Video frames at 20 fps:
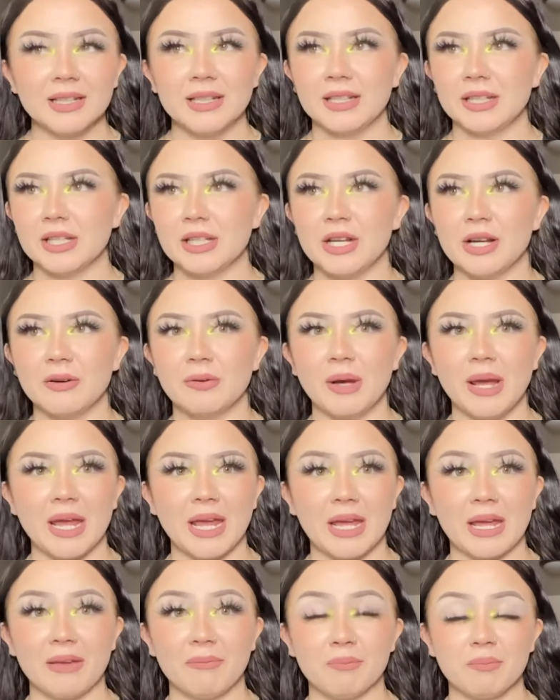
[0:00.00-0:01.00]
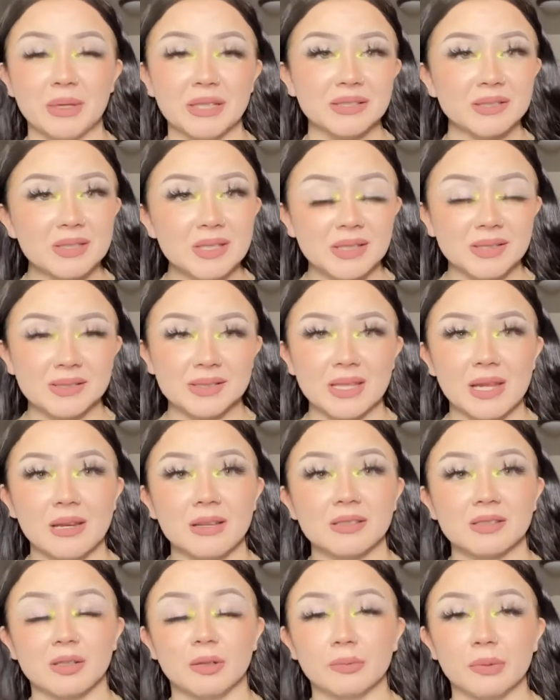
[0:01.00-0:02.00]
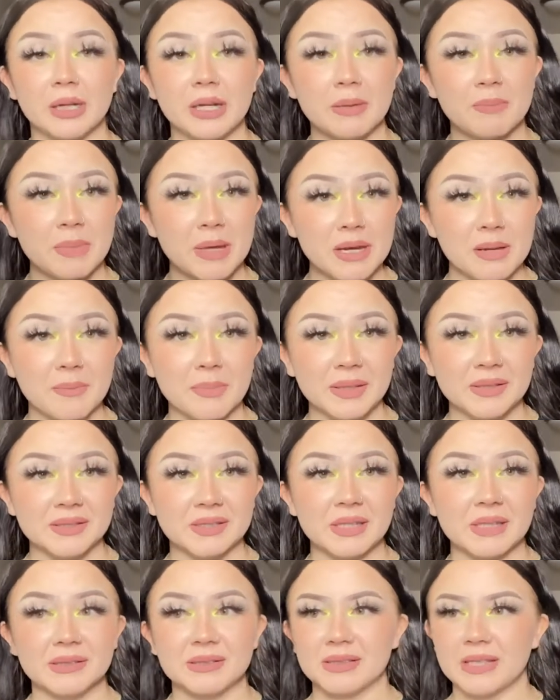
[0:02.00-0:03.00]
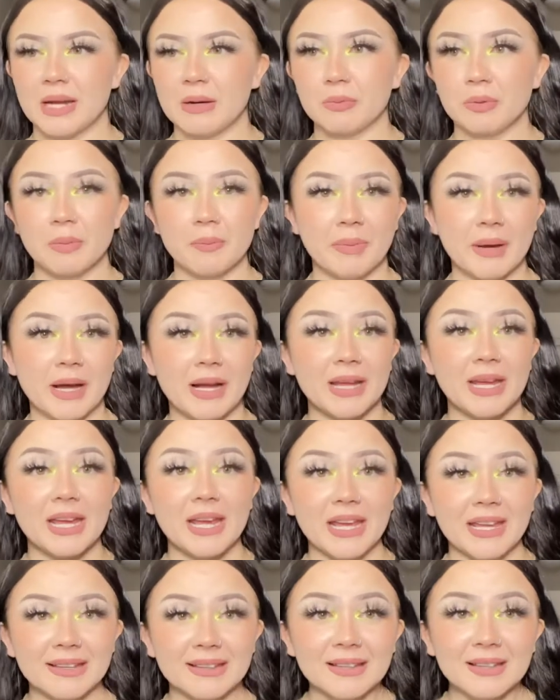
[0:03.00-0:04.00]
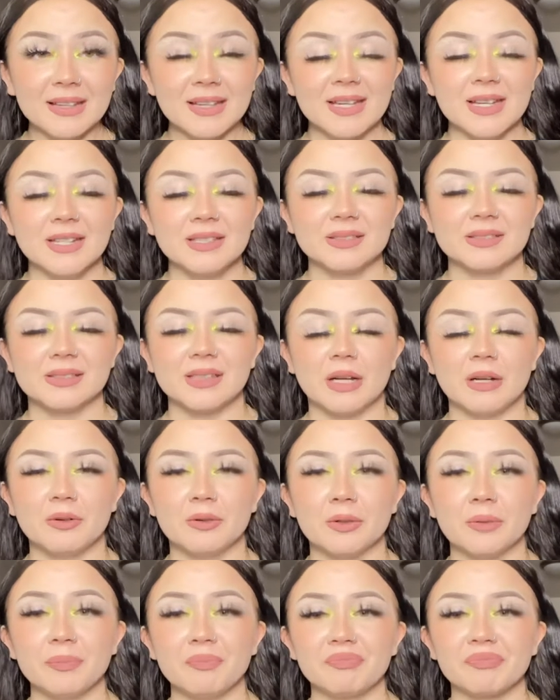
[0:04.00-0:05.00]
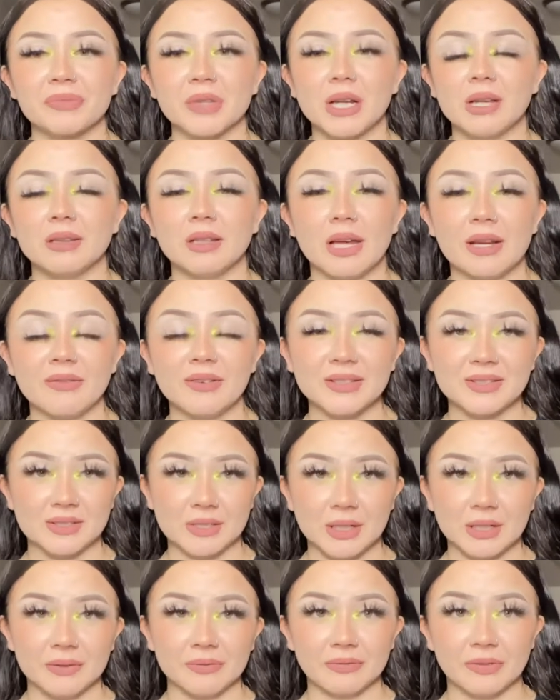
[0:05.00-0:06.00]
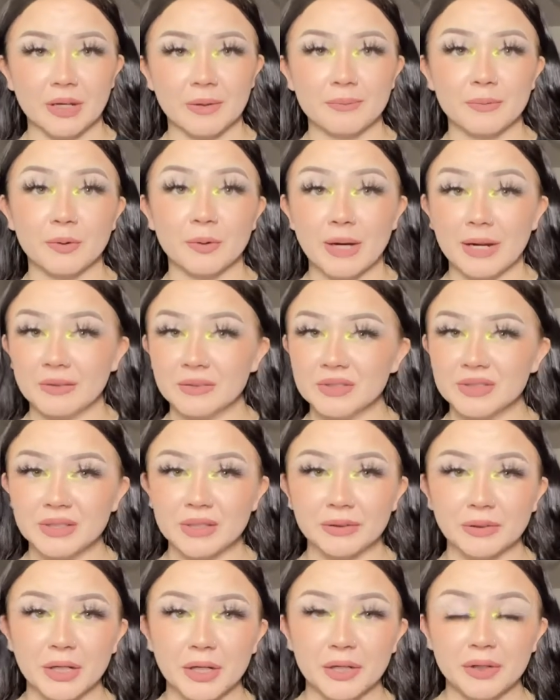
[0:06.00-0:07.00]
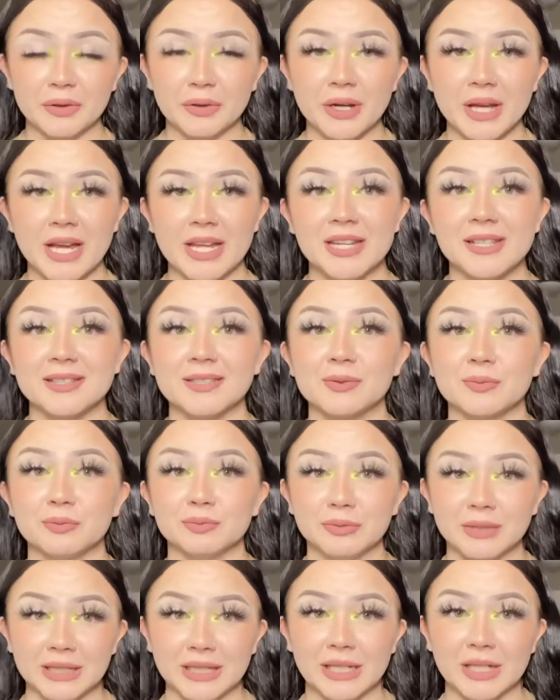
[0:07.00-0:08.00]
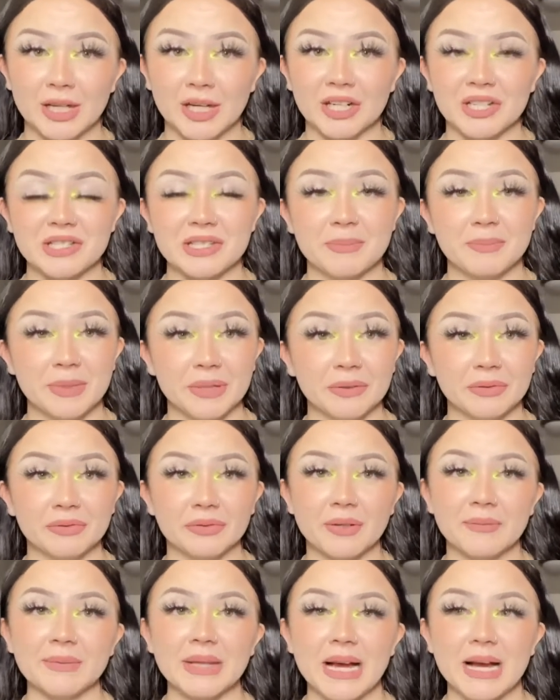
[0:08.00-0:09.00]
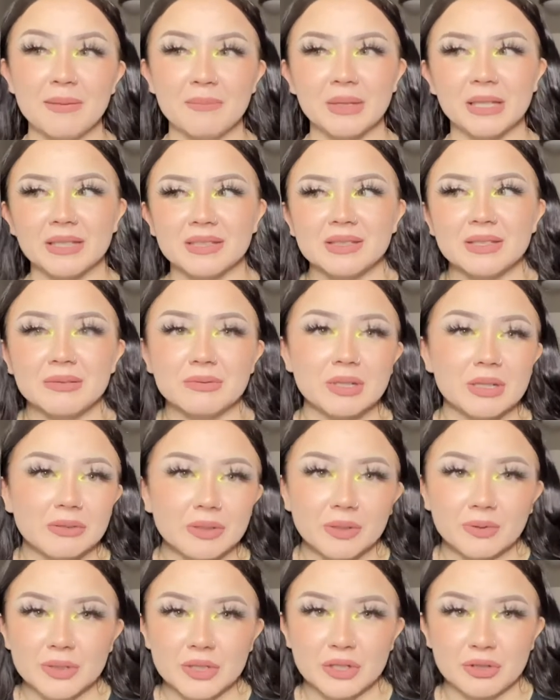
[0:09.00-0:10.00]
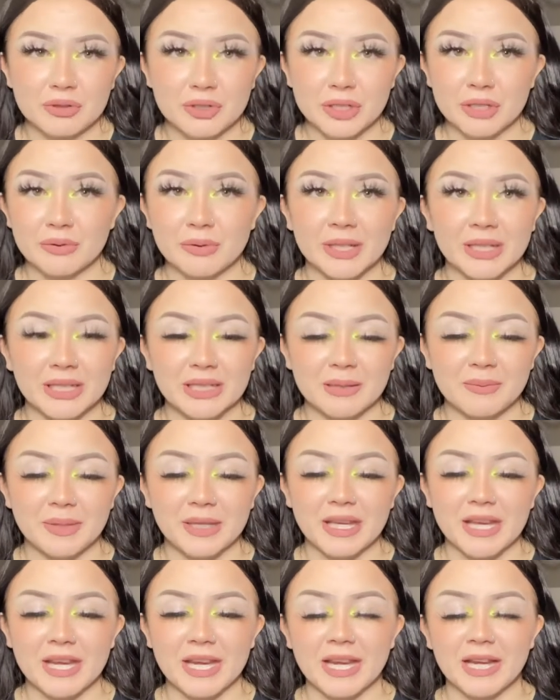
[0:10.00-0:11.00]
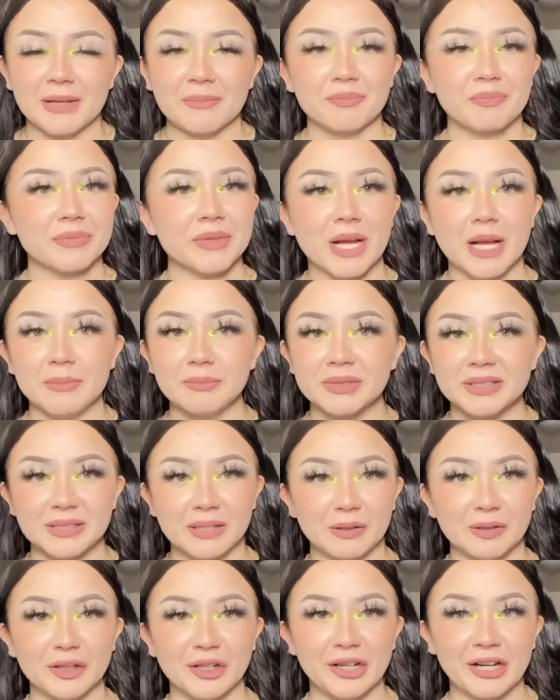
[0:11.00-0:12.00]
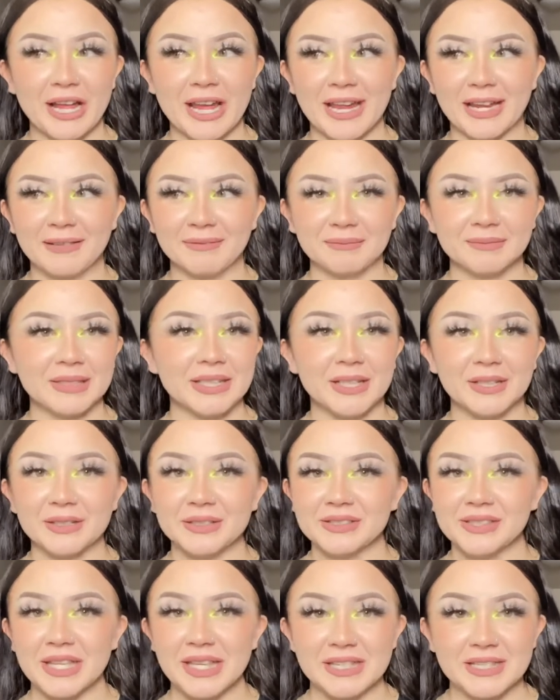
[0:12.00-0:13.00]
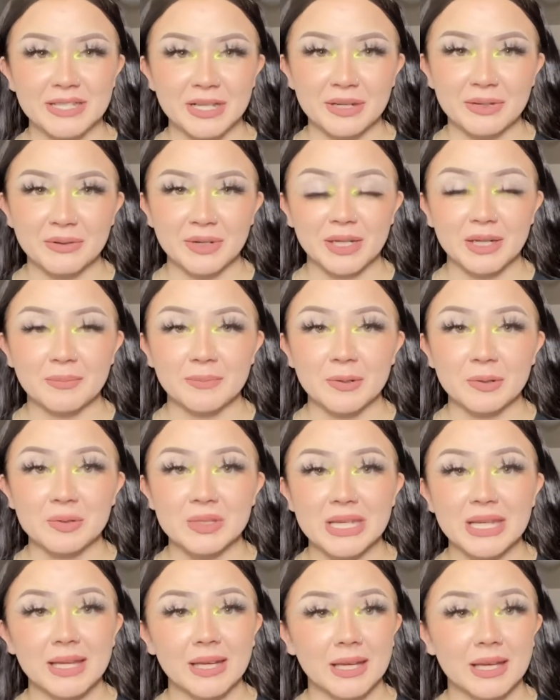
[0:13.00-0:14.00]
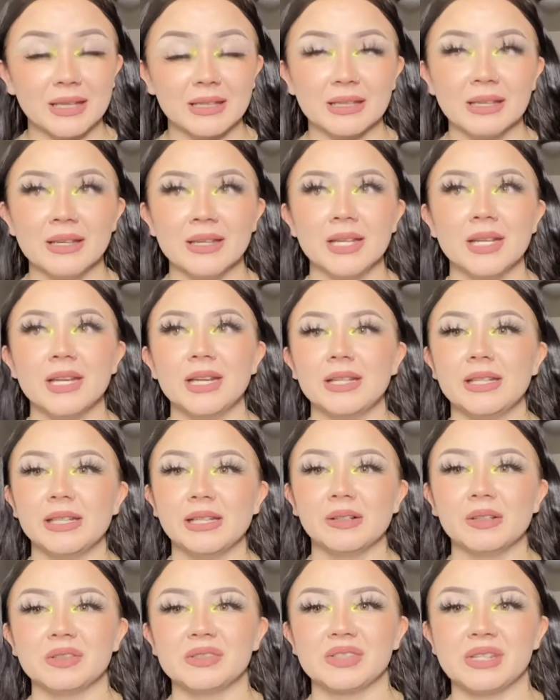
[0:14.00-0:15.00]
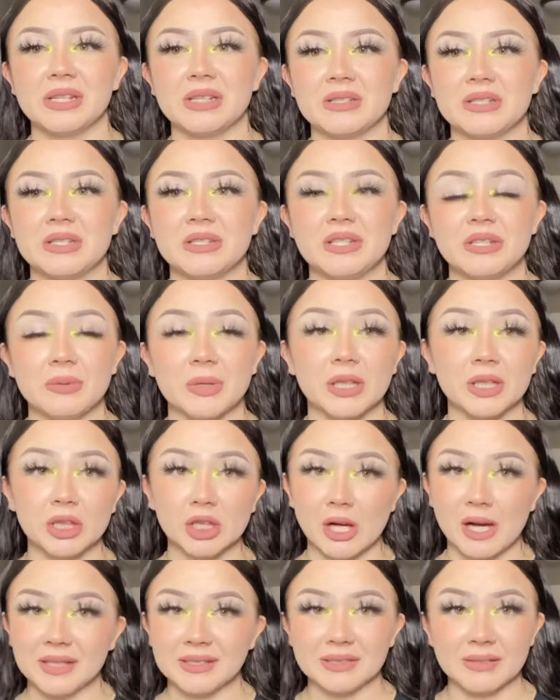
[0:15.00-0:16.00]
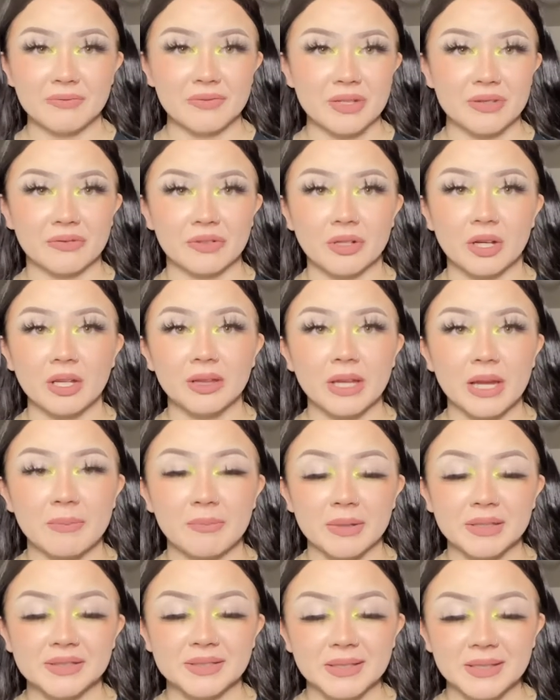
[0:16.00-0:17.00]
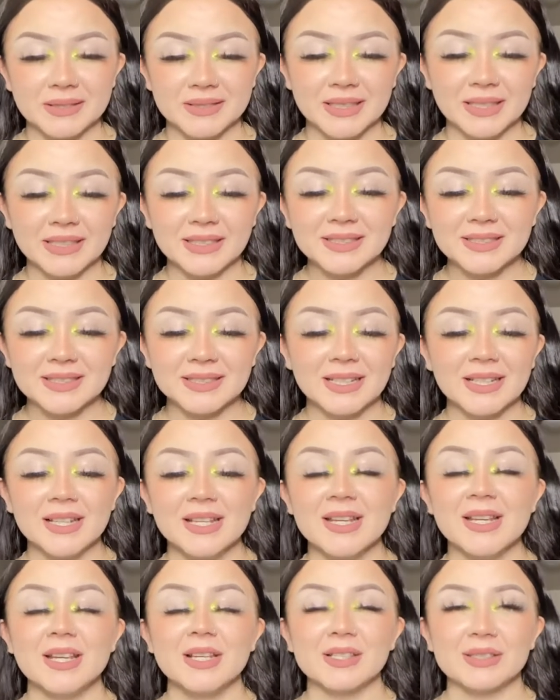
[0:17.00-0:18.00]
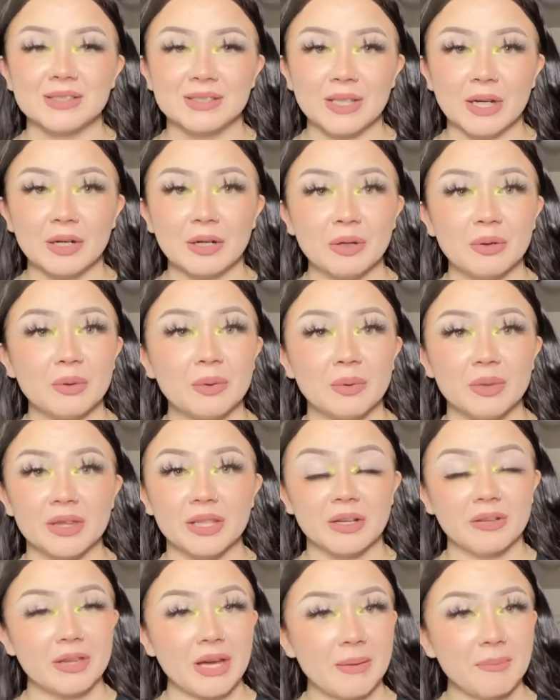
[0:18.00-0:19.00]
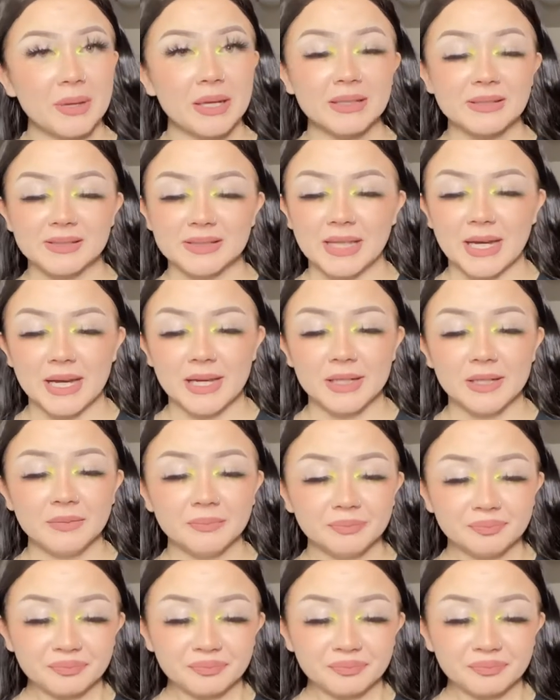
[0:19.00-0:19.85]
you know, a business that has already been a business that we're buying. So a lot of us start from ground zero, and it's really hard to build from that because you don't know what you're doing in the beginning. I'm still learning, years into owning a boutique, years into doing lots of different online businesses. So with all that being said,